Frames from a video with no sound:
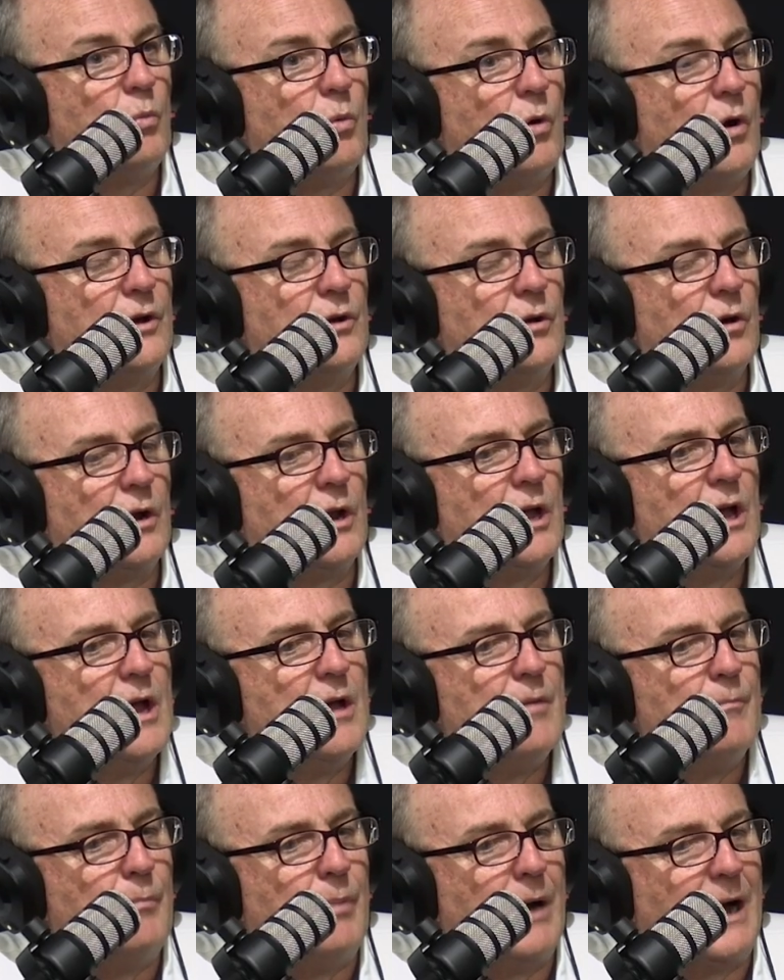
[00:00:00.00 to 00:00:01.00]
Why not?
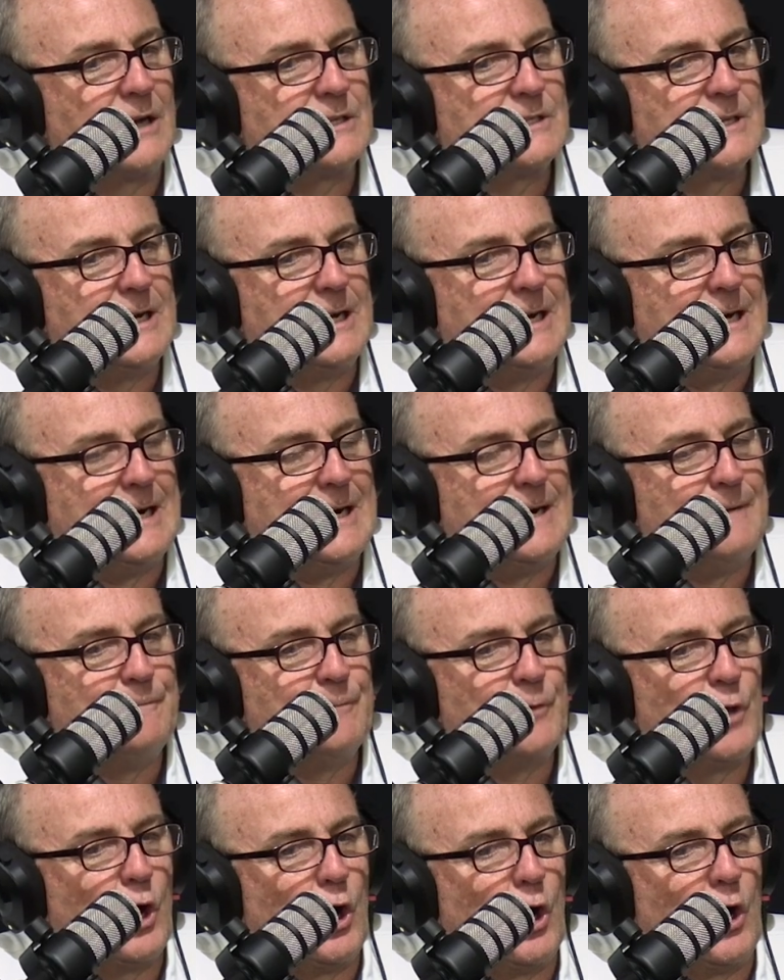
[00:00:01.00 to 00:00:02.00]
But I
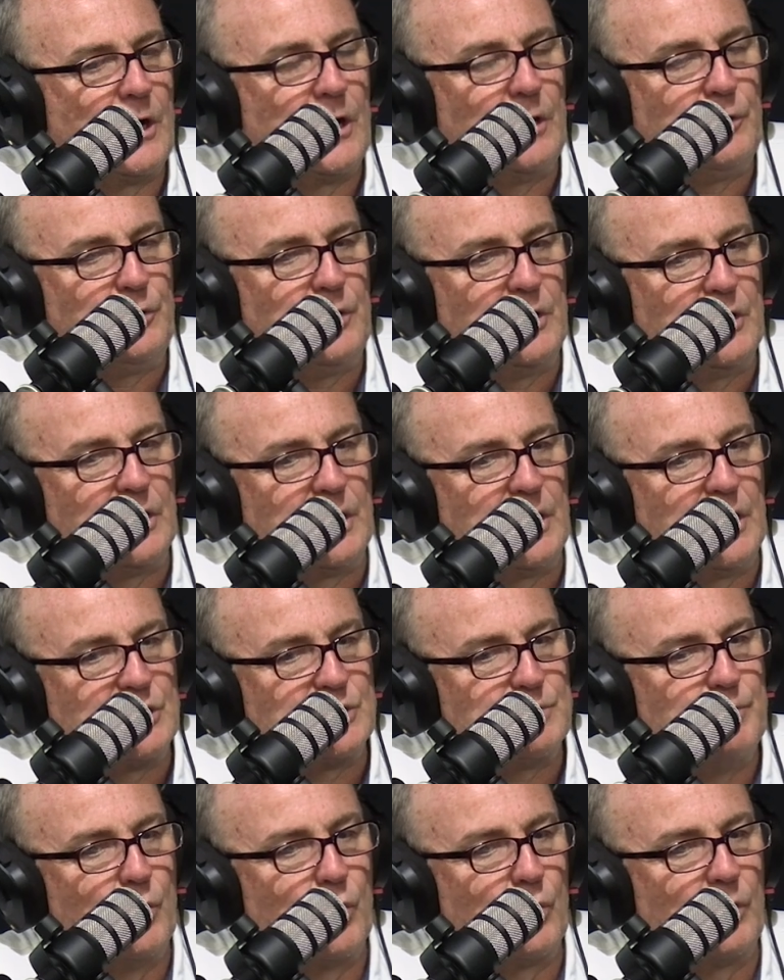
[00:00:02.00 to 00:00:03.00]
don't think it
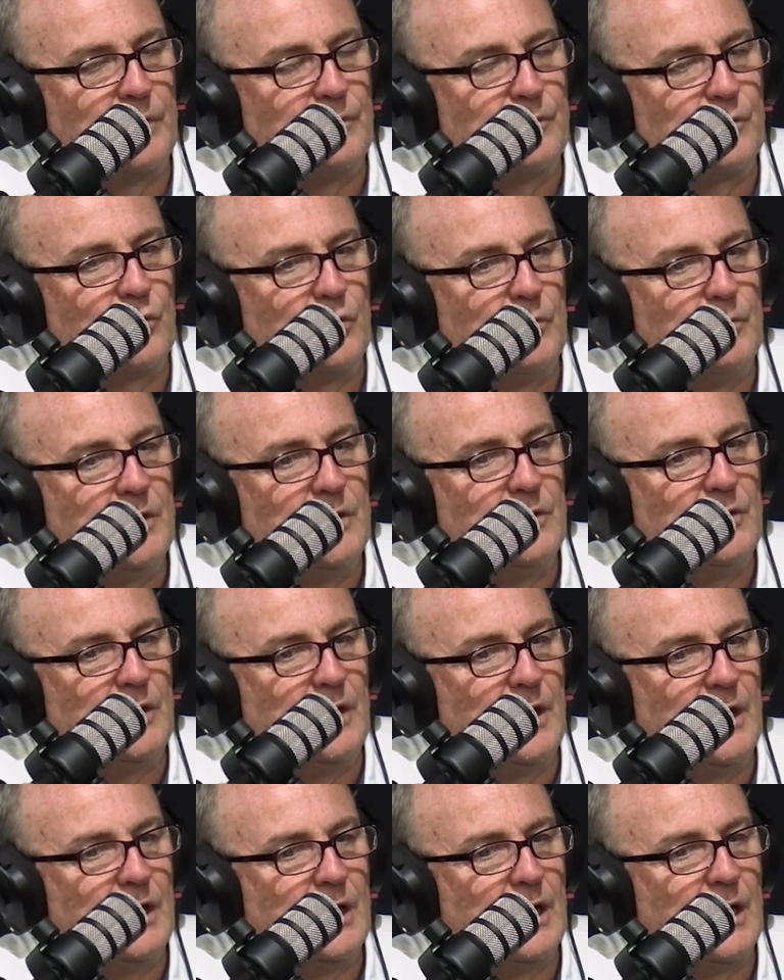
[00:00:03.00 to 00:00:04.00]
gets boring for him in
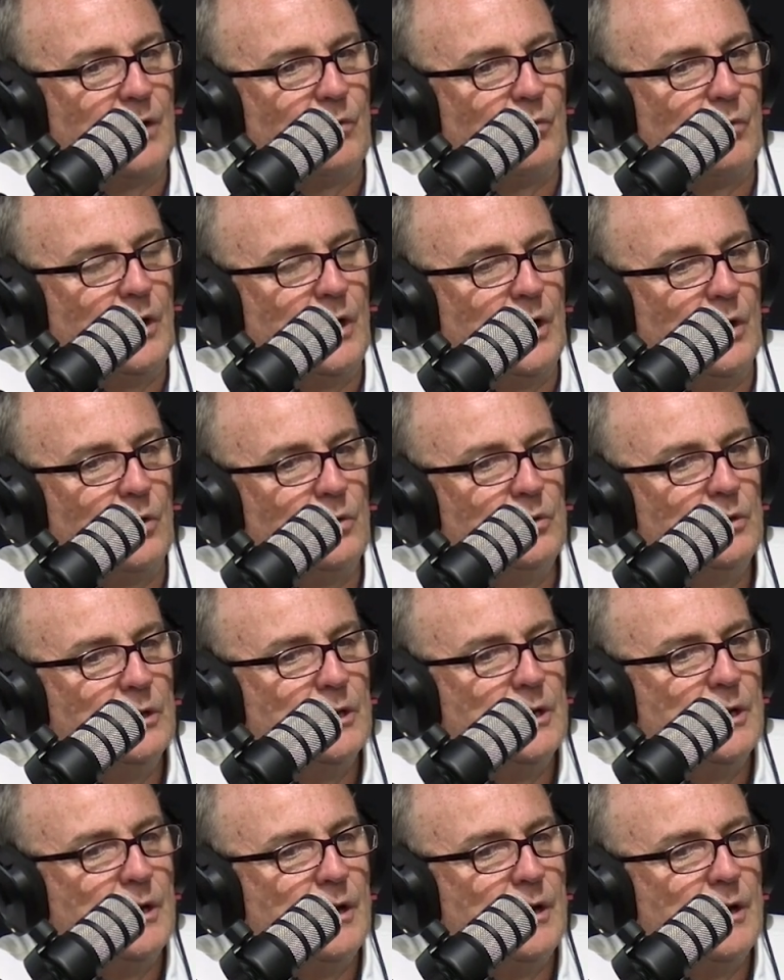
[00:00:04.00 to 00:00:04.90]
the NRL.